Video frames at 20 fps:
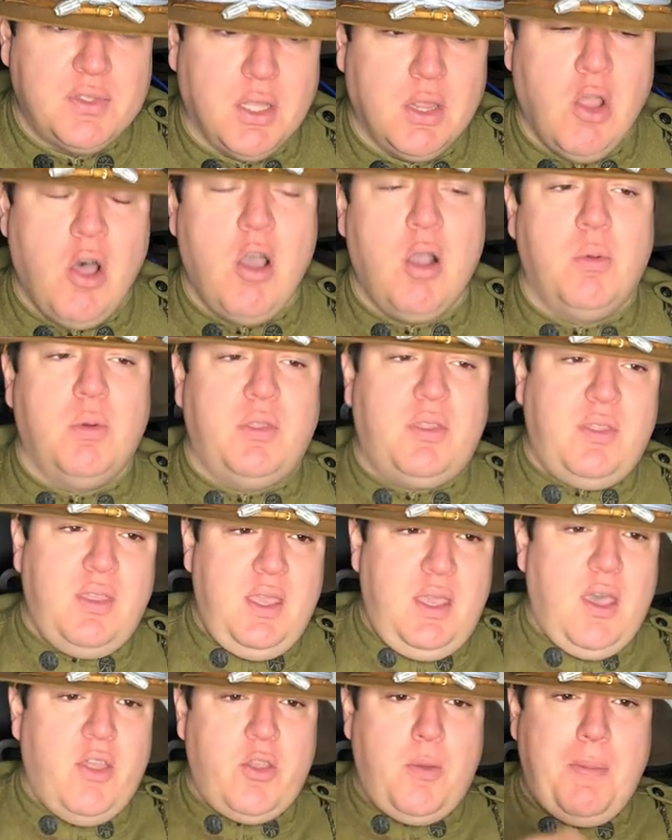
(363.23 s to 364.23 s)
along with
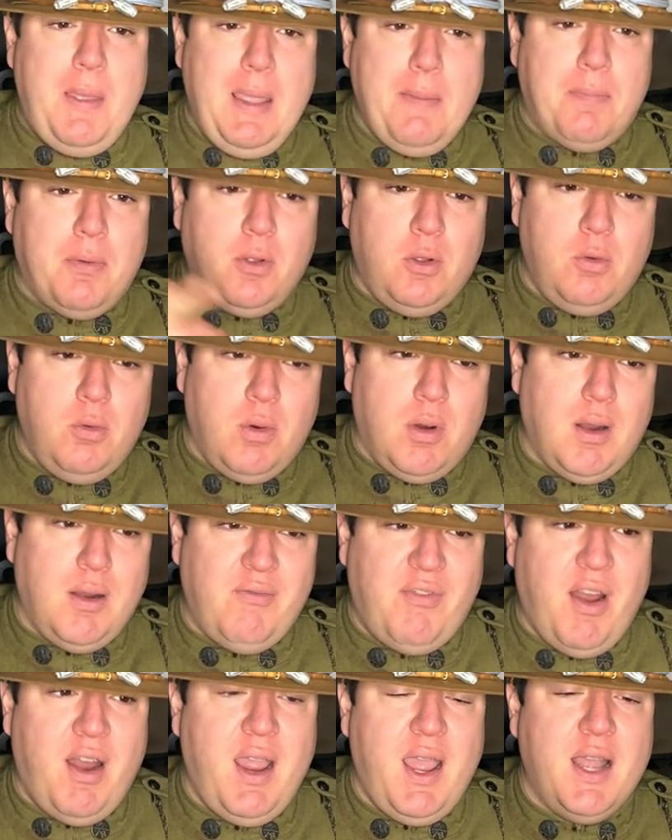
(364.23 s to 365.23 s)
the other people who were
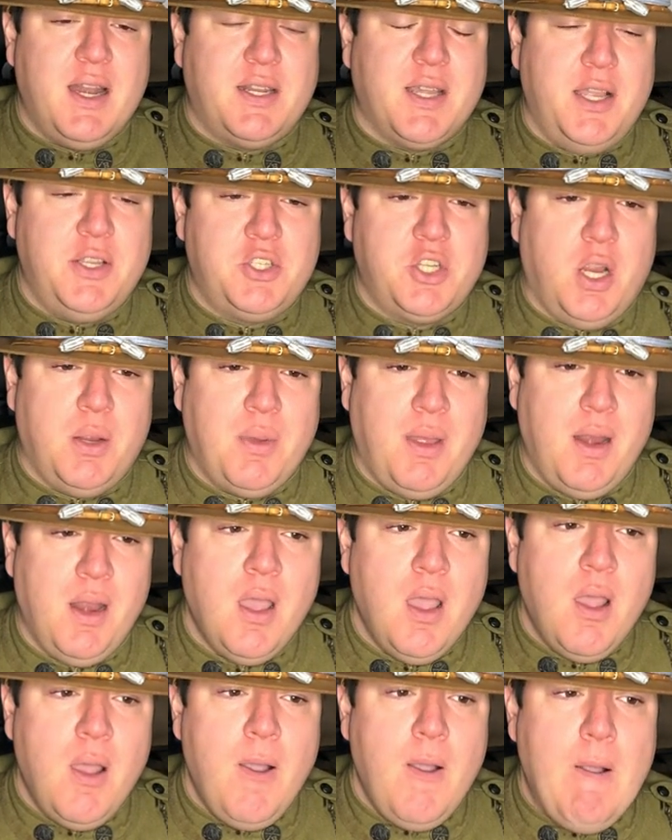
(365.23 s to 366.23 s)
very anti-German,
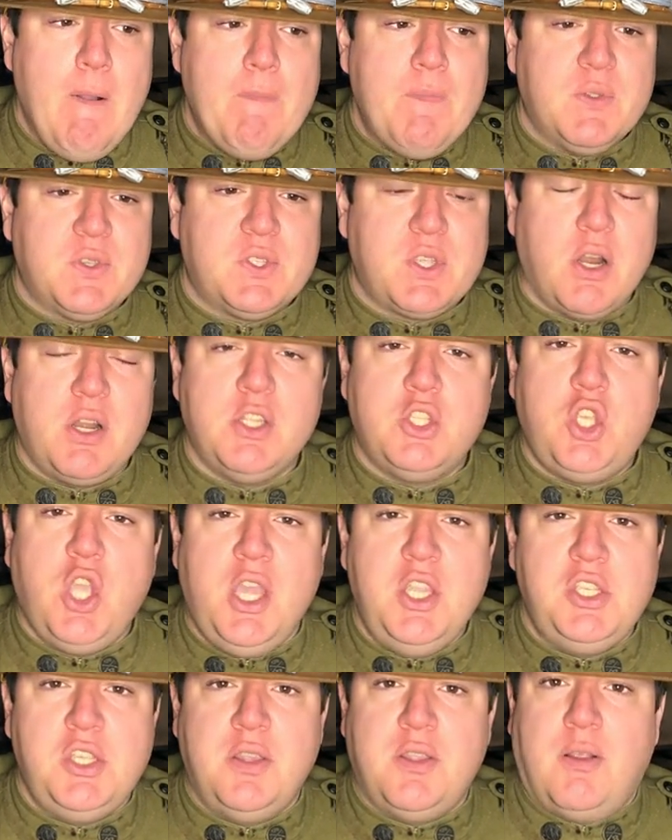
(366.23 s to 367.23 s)
started
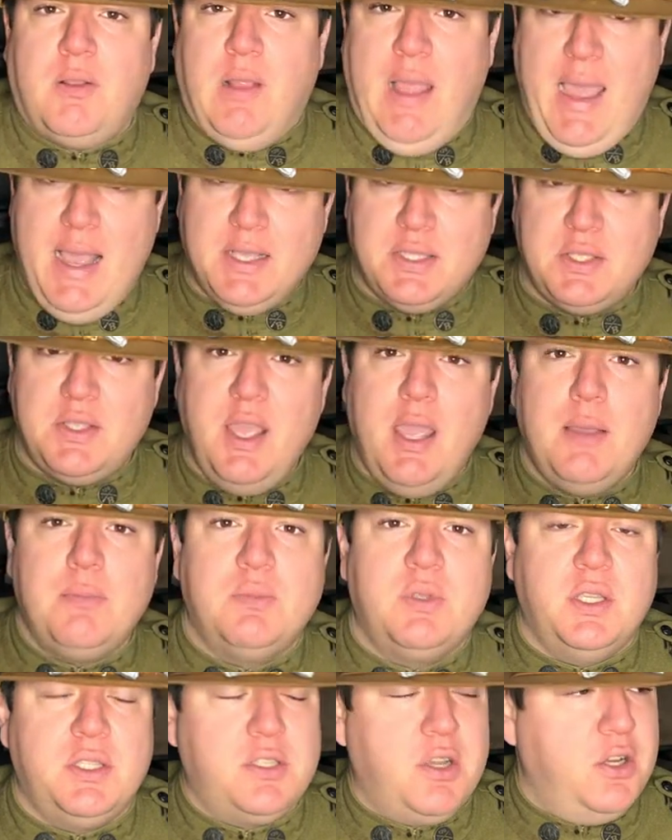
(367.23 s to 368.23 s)
changing their last
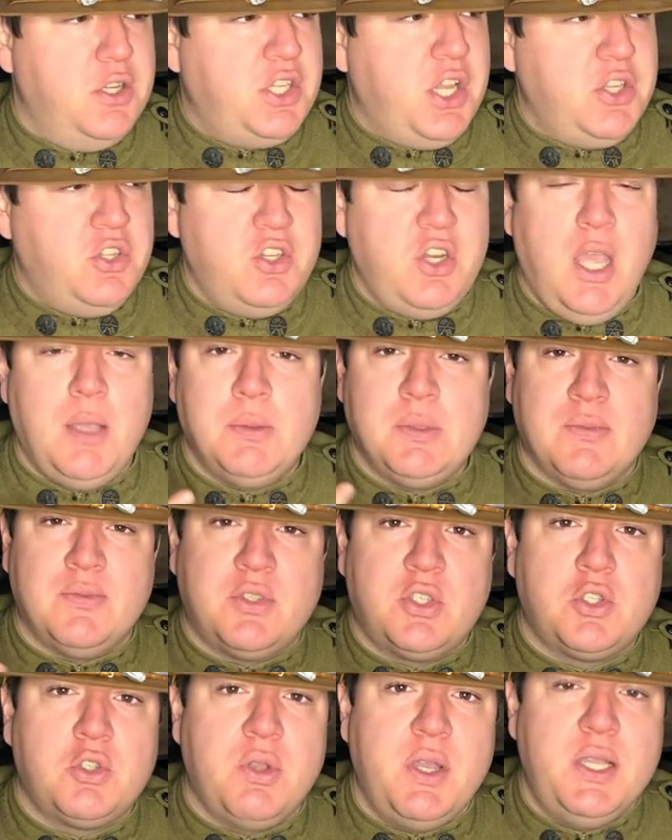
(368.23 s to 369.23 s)
names. They started changing names of
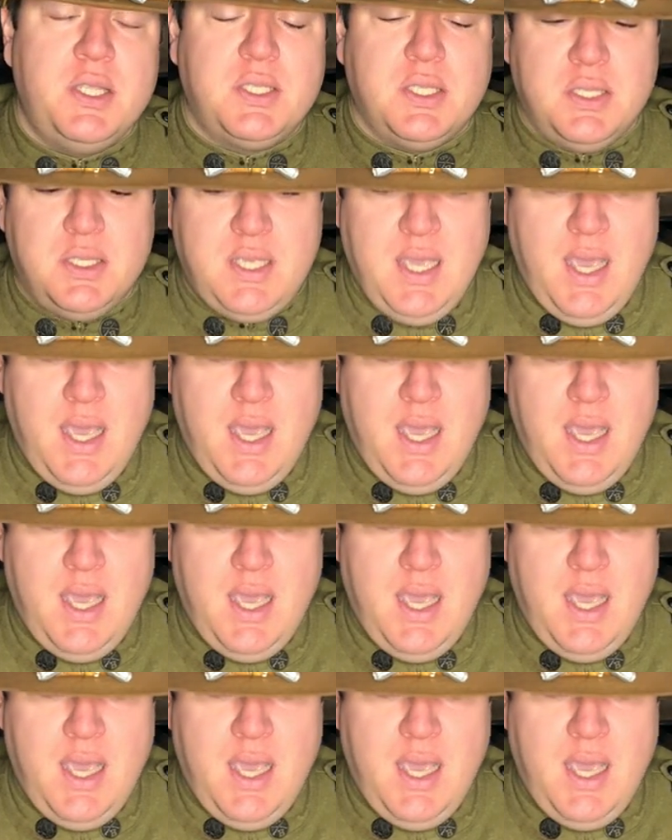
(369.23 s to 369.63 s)
streets and